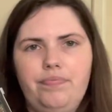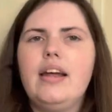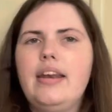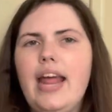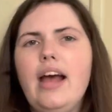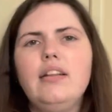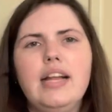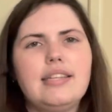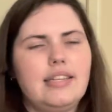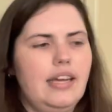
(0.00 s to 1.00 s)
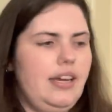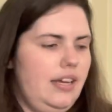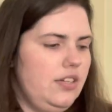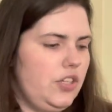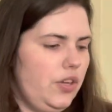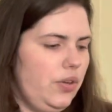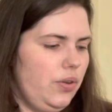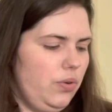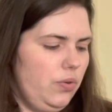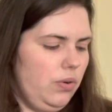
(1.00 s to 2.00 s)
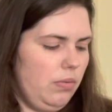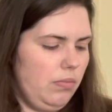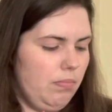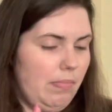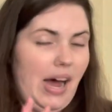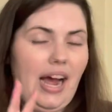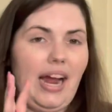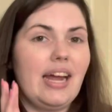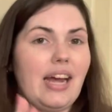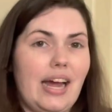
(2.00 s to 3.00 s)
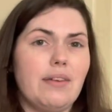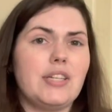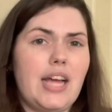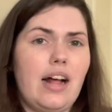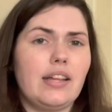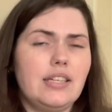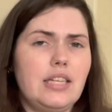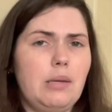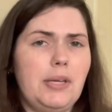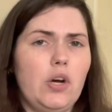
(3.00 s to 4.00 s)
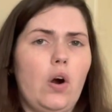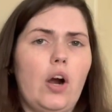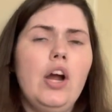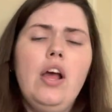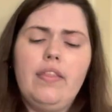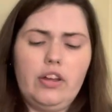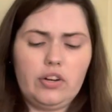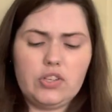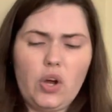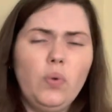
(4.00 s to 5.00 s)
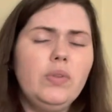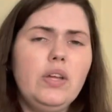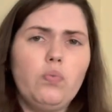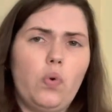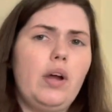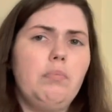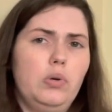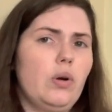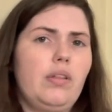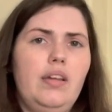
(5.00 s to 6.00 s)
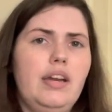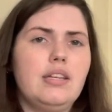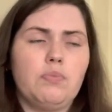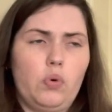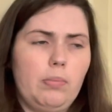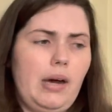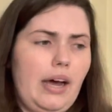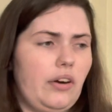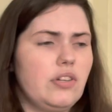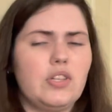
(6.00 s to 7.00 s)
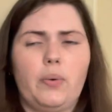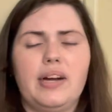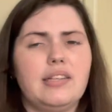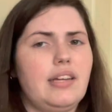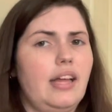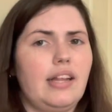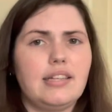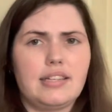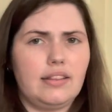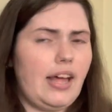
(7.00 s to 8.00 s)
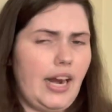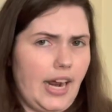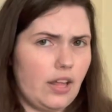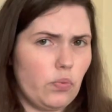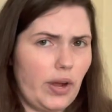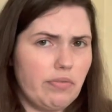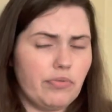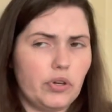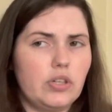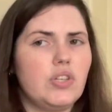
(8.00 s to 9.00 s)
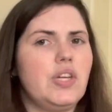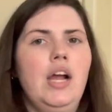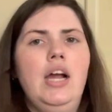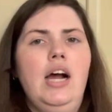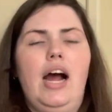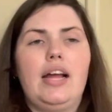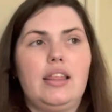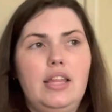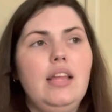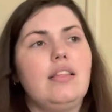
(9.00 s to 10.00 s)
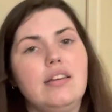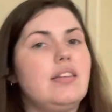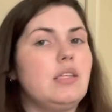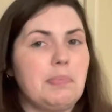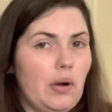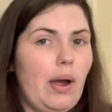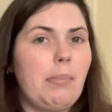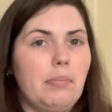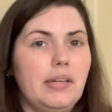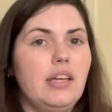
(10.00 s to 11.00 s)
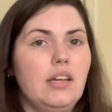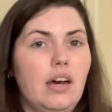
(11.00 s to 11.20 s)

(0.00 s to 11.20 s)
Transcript: Now let's get into my kind of Italian TBR. There is only one book that is more modern, so I say let's get that out of the way first. I think this is probably